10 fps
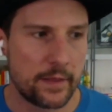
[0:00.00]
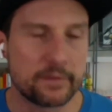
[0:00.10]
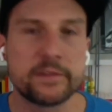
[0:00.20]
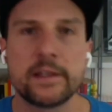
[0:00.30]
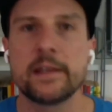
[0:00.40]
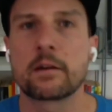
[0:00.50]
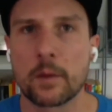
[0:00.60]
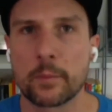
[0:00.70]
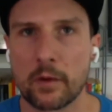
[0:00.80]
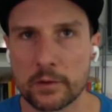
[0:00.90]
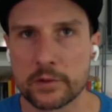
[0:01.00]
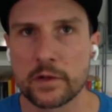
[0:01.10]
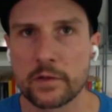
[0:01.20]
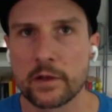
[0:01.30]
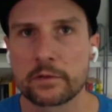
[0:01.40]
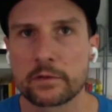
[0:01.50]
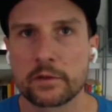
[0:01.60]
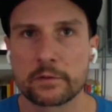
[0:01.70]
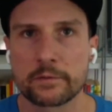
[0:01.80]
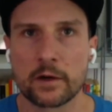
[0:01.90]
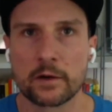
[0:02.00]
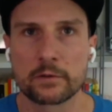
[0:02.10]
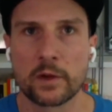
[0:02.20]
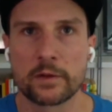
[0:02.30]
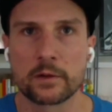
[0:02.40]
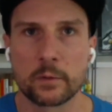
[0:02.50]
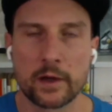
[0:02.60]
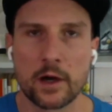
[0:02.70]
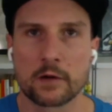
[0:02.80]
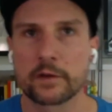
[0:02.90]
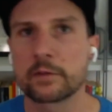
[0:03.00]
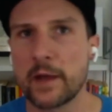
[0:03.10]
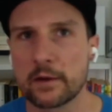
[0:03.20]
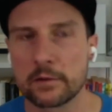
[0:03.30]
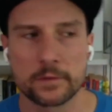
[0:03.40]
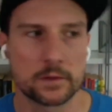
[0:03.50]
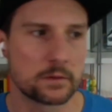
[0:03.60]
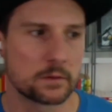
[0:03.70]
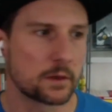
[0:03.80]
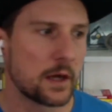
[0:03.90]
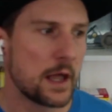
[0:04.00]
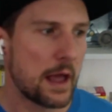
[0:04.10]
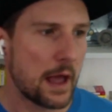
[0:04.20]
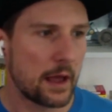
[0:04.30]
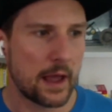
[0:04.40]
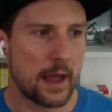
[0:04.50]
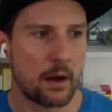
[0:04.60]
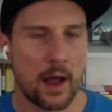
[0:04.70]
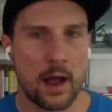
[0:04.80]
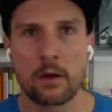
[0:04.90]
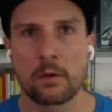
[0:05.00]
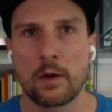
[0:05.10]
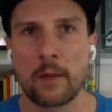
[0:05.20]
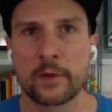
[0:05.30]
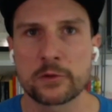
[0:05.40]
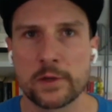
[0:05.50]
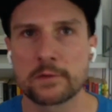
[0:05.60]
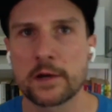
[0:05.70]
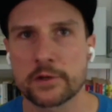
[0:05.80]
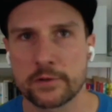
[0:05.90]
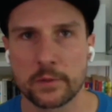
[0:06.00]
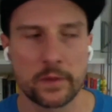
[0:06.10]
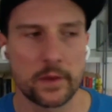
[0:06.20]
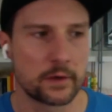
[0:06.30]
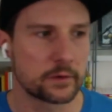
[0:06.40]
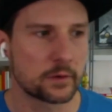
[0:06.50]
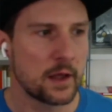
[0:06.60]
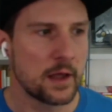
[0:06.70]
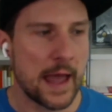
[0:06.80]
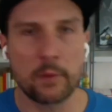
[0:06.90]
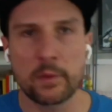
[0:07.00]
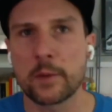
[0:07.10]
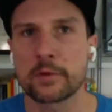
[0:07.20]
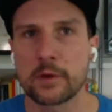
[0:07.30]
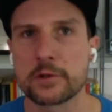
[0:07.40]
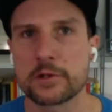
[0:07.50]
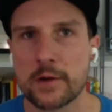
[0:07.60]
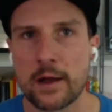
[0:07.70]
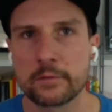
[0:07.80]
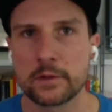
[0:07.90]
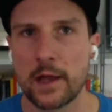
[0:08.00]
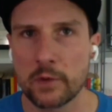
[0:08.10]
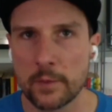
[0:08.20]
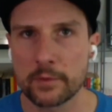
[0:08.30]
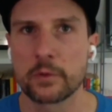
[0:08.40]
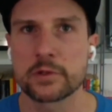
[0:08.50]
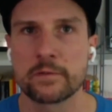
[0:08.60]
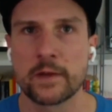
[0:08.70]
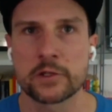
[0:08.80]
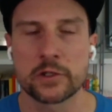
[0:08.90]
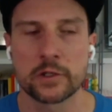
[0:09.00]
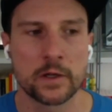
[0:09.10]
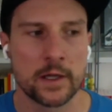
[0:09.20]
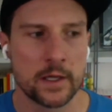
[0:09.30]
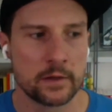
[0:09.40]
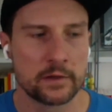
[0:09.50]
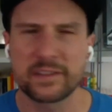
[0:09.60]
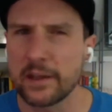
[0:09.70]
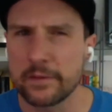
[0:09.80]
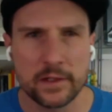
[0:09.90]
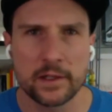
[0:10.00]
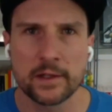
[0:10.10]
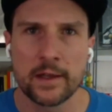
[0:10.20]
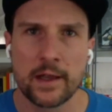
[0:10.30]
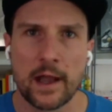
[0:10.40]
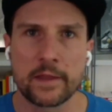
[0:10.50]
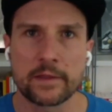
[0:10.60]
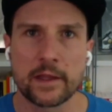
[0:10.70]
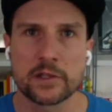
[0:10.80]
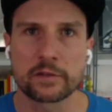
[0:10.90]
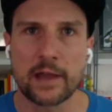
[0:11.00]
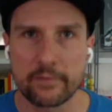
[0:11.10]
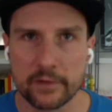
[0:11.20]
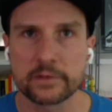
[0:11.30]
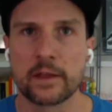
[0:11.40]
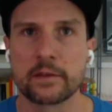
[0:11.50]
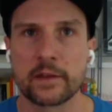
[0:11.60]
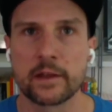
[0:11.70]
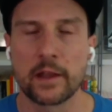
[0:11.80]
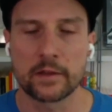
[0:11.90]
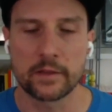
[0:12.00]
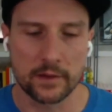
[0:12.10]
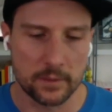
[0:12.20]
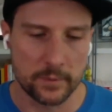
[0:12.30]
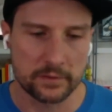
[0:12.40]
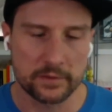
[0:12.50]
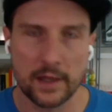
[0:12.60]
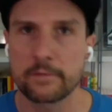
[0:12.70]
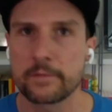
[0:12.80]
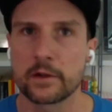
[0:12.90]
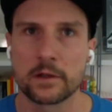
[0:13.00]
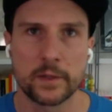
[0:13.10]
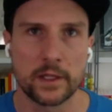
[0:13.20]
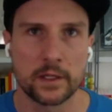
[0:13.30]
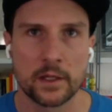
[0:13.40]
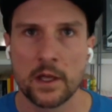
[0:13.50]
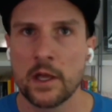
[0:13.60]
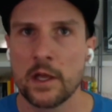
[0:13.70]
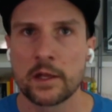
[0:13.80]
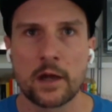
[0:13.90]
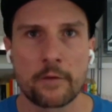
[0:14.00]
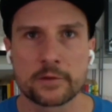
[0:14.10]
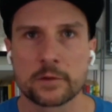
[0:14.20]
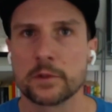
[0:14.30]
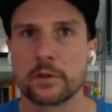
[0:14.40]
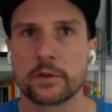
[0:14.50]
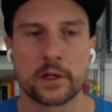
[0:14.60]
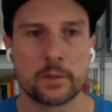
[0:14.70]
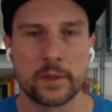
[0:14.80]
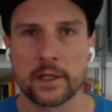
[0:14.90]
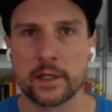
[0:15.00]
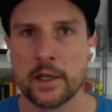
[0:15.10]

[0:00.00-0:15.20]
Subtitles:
seen our approach to this, as far as whether we are respectful, or how much we rush through things, or how we approach travel, how we approach adventure, safety. I think they just have a sense that, like, they're going to be safe, they're going to be comfortable, they're going to be,